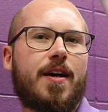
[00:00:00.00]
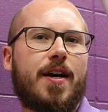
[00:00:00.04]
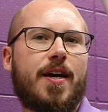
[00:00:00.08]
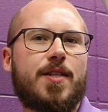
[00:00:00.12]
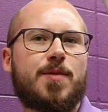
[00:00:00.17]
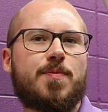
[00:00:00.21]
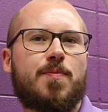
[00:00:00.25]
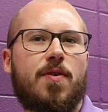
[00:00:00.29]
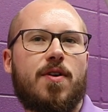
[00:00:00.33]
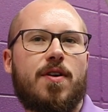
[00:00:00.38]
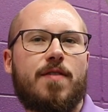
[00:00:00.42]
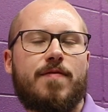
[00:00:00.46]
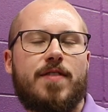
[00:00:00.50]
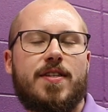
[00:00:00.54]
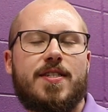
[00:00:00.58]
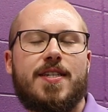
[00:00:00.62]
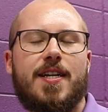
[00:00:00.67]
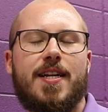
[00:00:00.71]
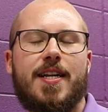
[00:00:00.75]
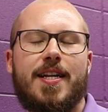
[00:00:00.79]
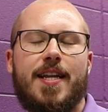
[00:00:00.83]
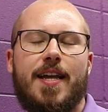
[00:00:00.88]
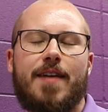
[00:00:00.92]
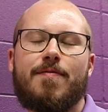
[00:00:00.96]
as part of the
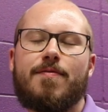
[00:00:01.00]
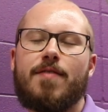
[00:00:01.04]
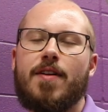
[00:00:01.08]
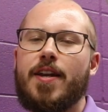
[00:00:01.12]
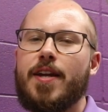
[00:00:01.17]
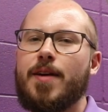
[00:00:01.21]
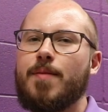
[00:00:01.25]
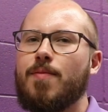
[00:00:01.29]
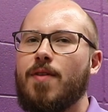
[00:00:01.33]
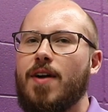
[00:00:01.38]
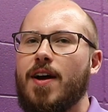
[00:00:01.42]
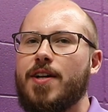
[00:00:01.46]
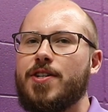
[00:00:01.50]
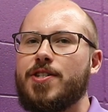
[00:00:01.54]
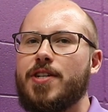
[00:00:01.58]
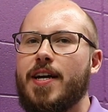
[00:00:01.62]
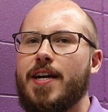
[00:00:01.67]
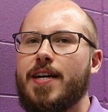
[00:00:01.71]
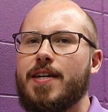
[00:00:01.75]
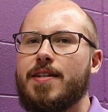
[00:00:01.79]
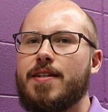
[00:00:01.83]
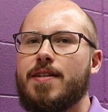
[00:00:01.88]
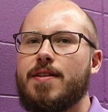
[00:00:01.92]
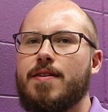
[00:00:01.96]
Sunny Day Flooding
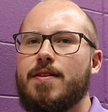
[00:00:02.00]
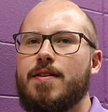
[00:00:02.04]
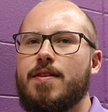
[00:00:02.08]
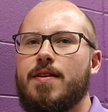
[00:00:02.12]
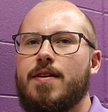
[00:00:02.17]
Project.